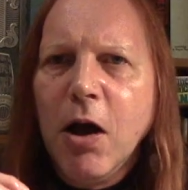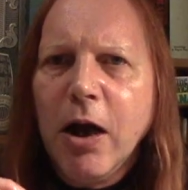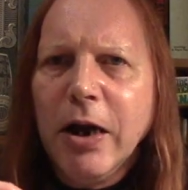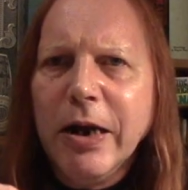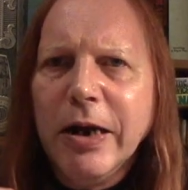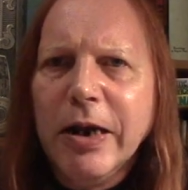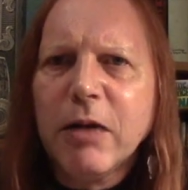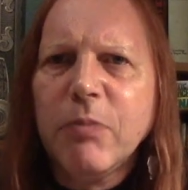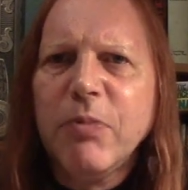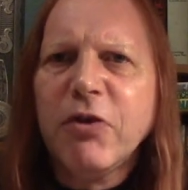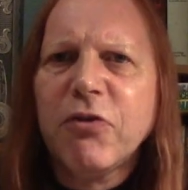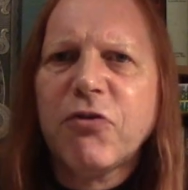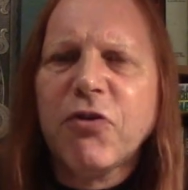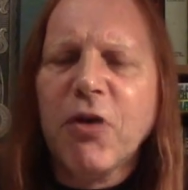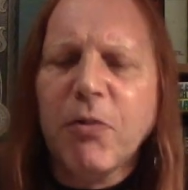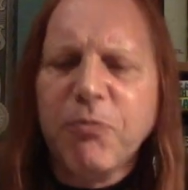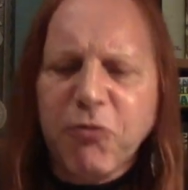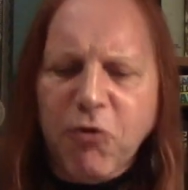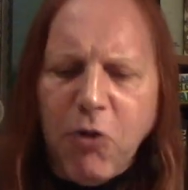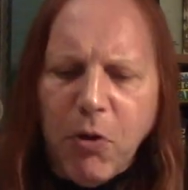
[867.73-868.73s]
a little bit of
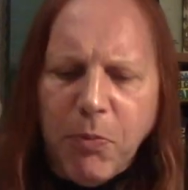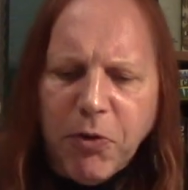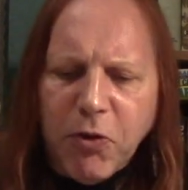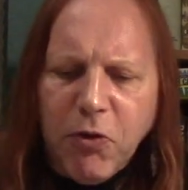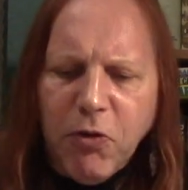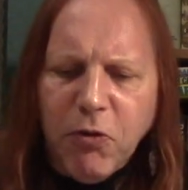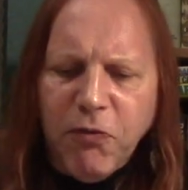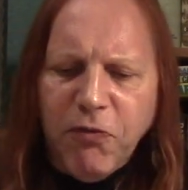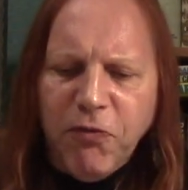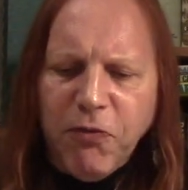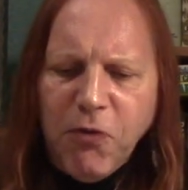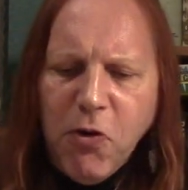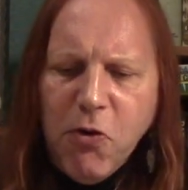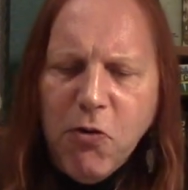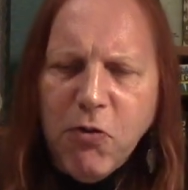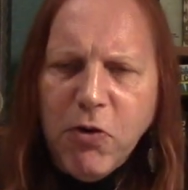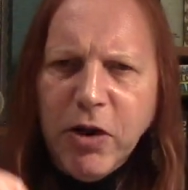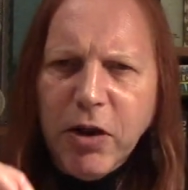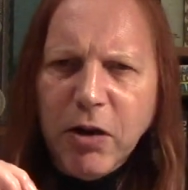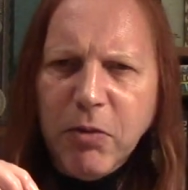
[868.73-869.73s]
subtropical
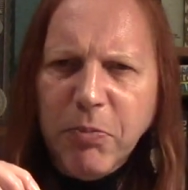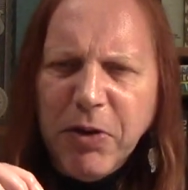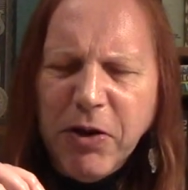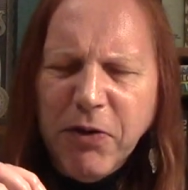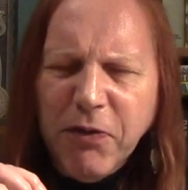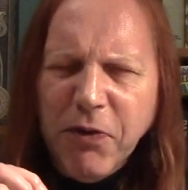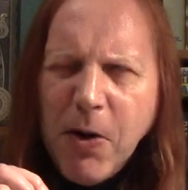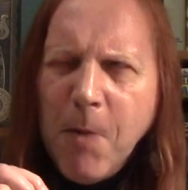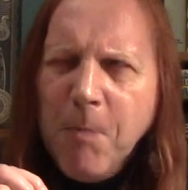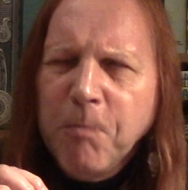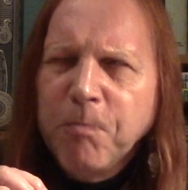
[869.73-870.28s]
fruit, a little bit of